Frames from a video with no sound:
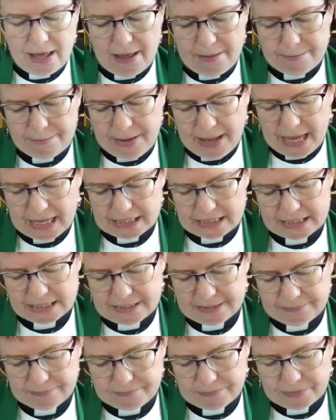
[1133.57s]

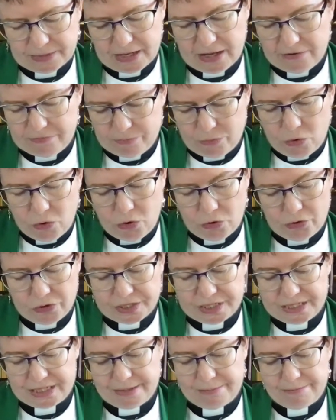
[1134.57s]
But if more
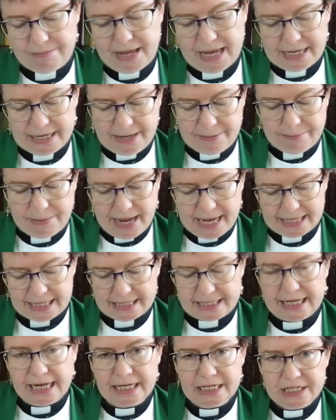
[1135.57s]
Christian men had paid
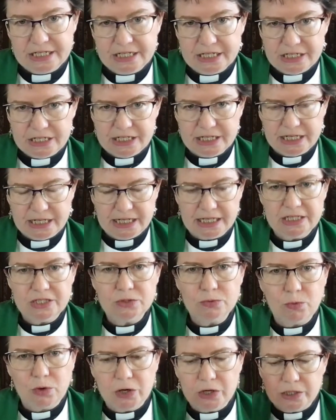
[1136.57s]
attention to his
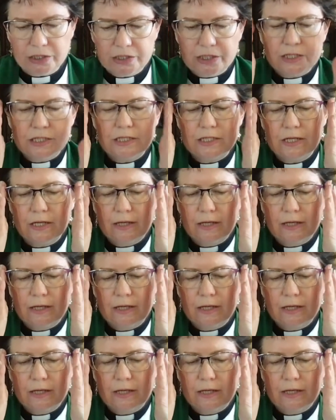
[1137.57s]
words,